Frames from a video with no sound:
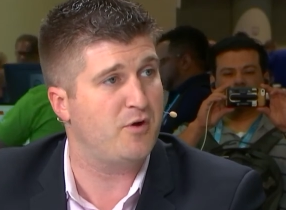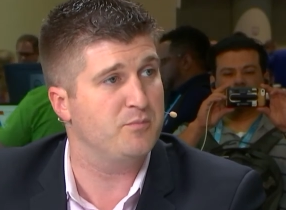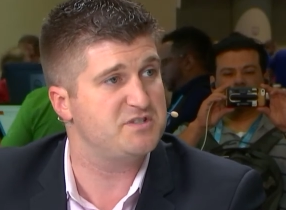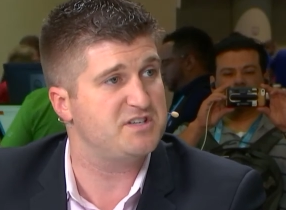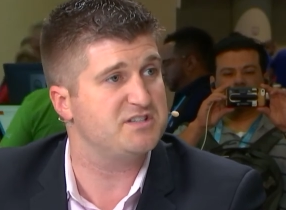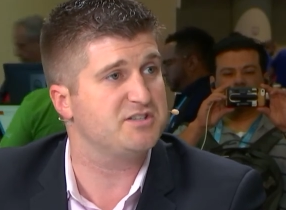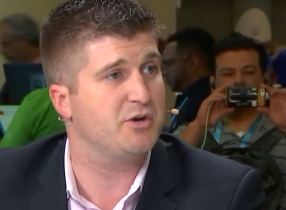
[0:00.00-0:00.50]

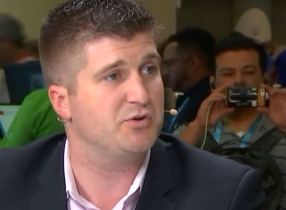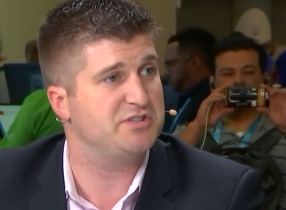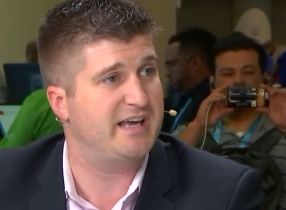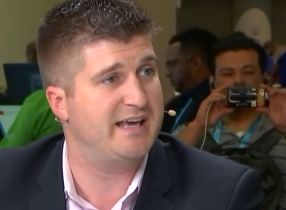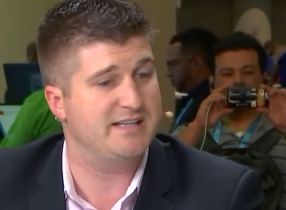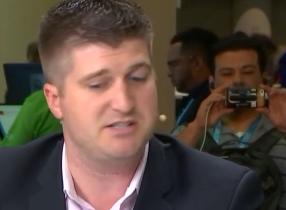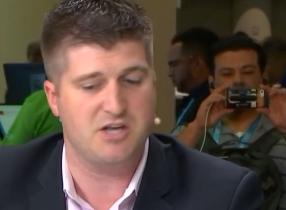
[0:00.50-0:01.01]
Speaker 1: from
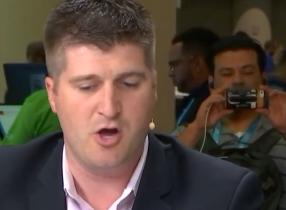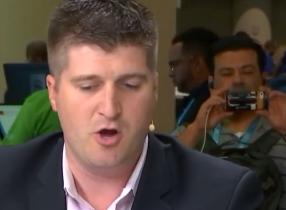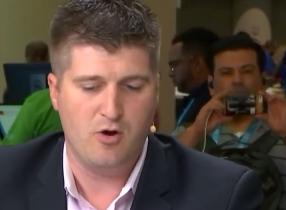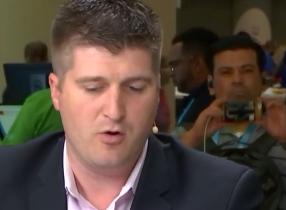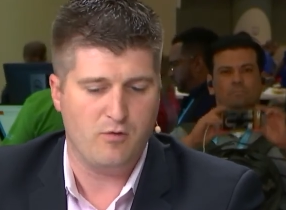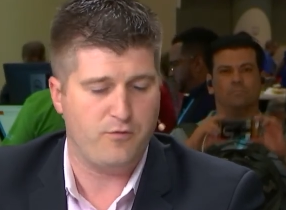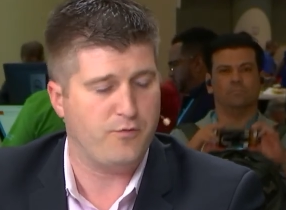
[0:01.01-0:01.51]
Cisco's hands,
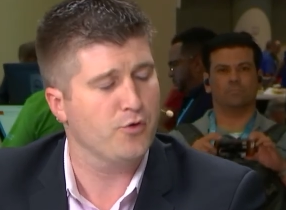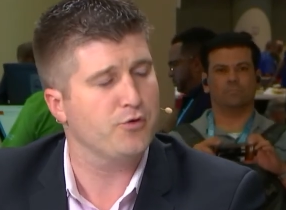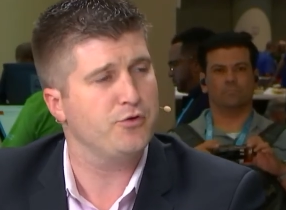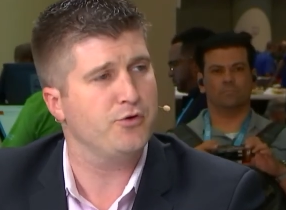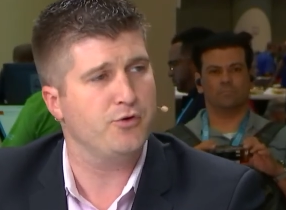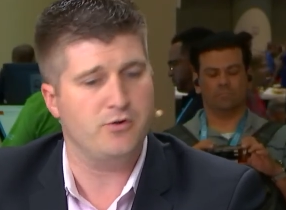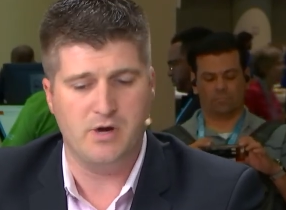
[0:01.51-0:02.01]

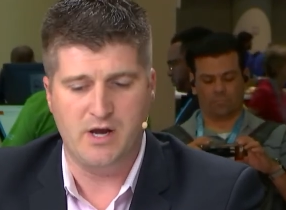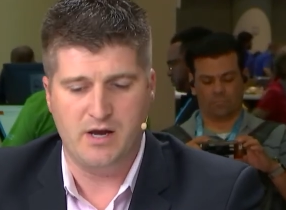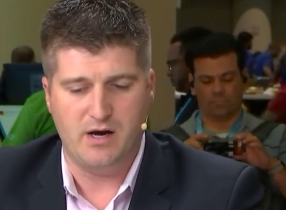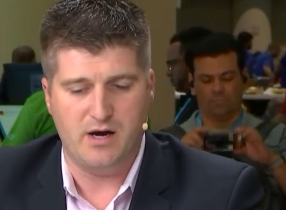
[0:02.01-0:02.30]
further